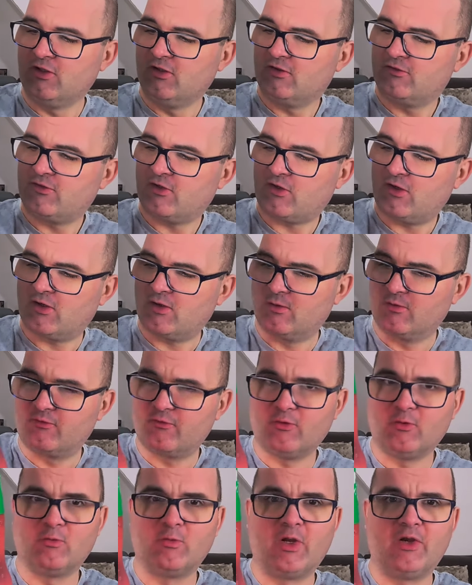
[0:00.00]
Check it out, it's all
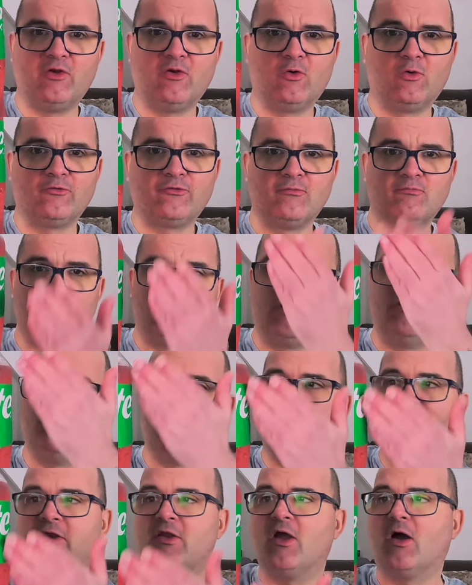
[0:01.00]
went awesomely red
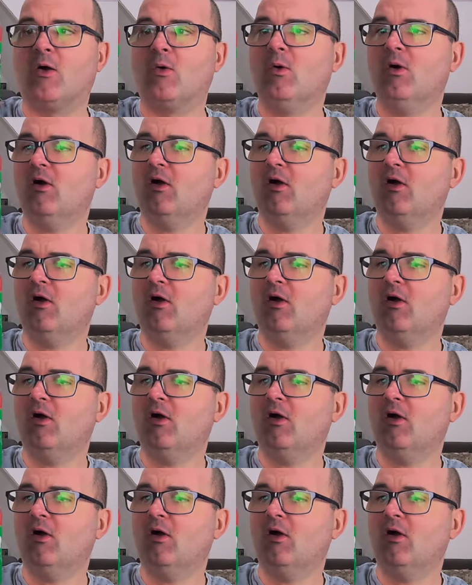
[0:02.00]
now.